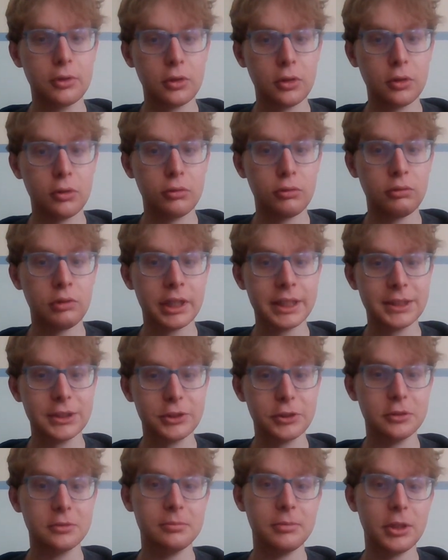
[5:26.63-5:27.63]

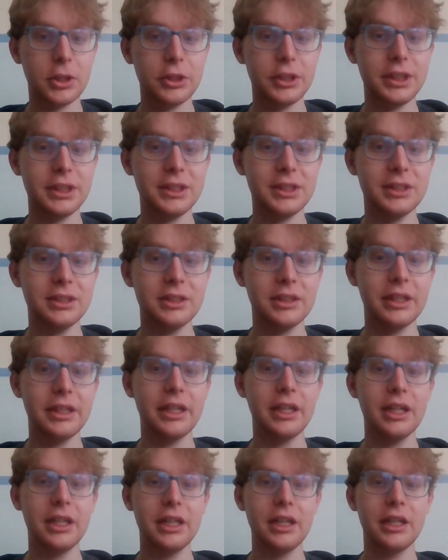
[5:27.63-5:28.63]
pro-Western parties.
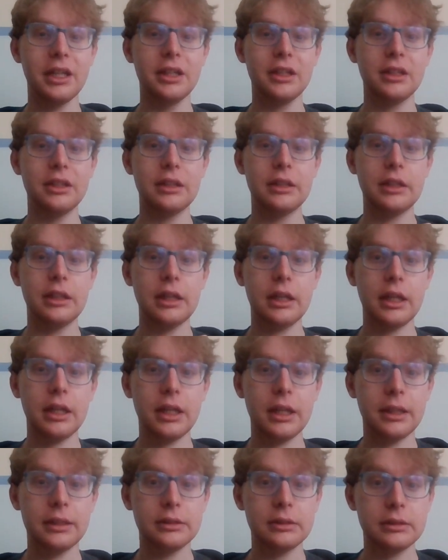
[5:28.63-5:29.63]

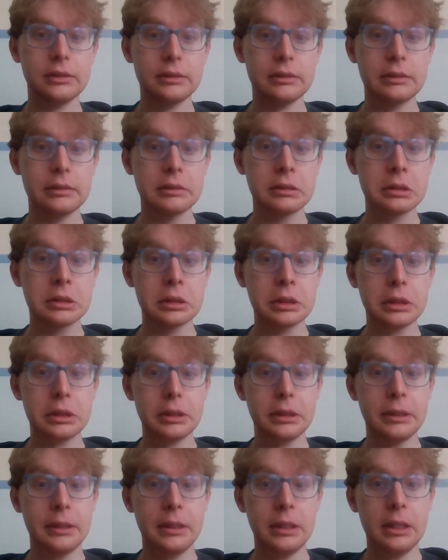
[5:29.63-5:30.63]
And
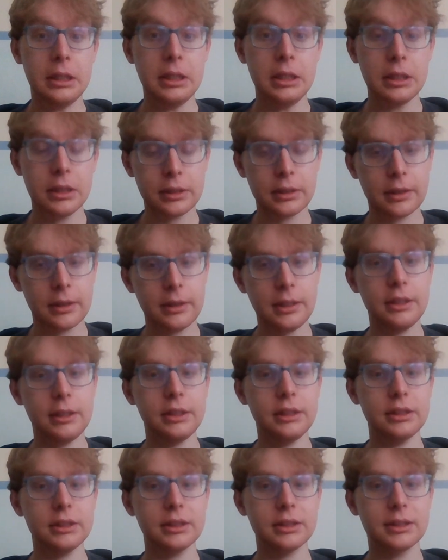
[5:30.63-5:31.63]
the other
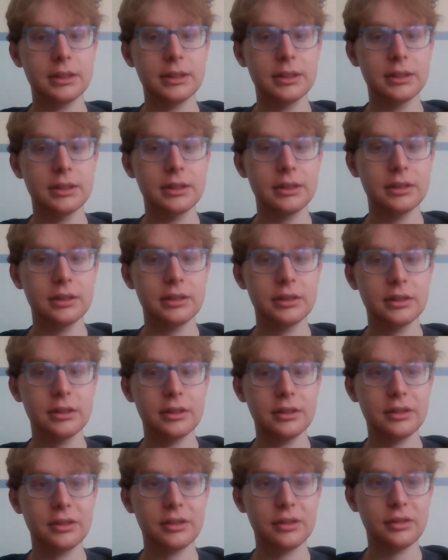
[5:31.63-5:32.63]
thing is
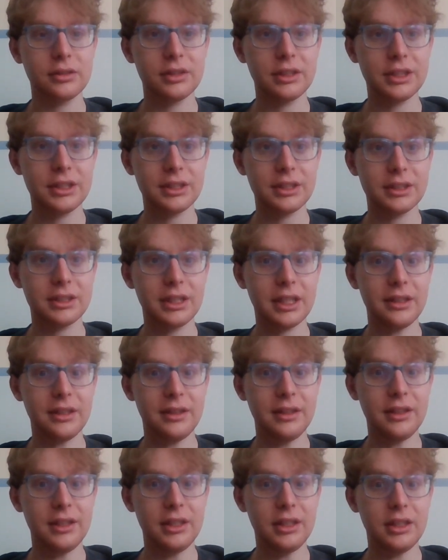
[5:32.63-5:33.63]
that
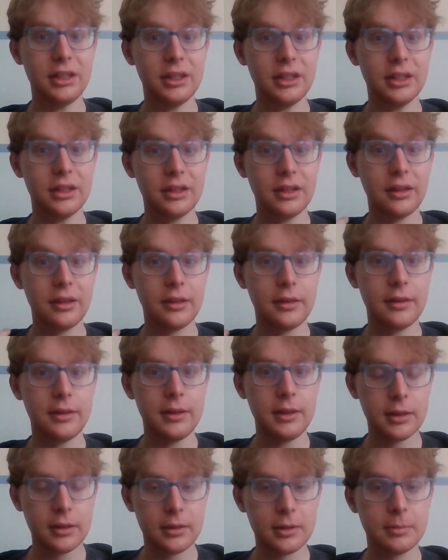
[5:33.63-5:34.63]
the
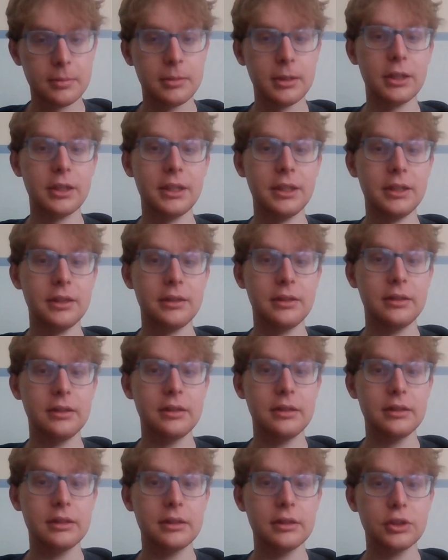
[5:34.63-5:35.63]
other party,
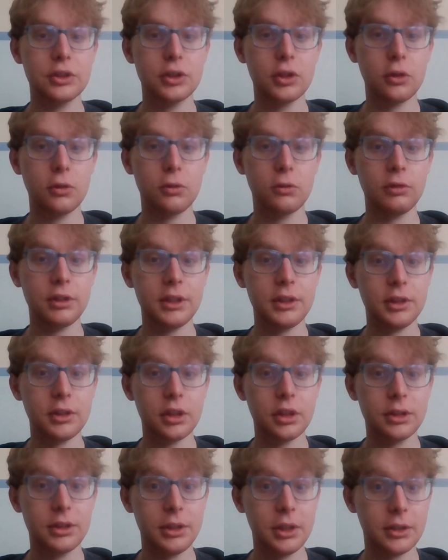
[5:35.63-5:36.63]
so
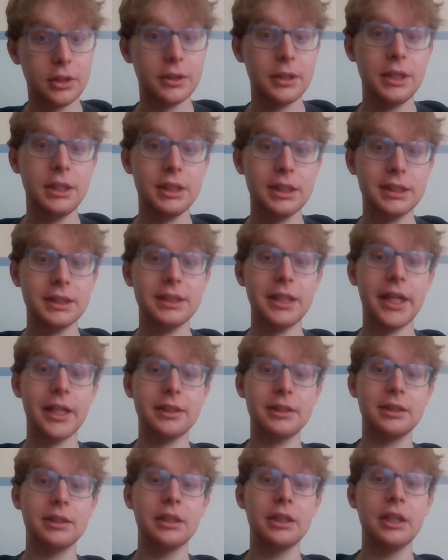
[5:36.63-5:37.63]
the other thing is
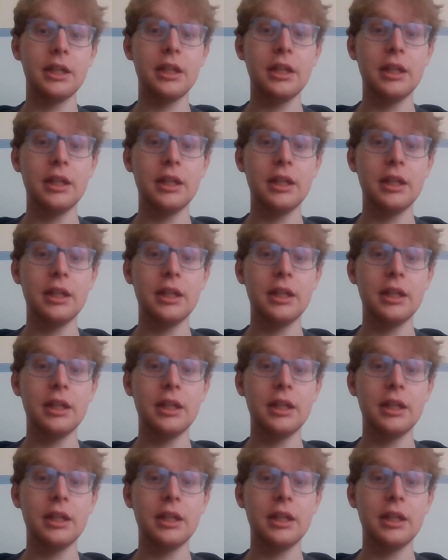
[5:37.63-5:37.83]
that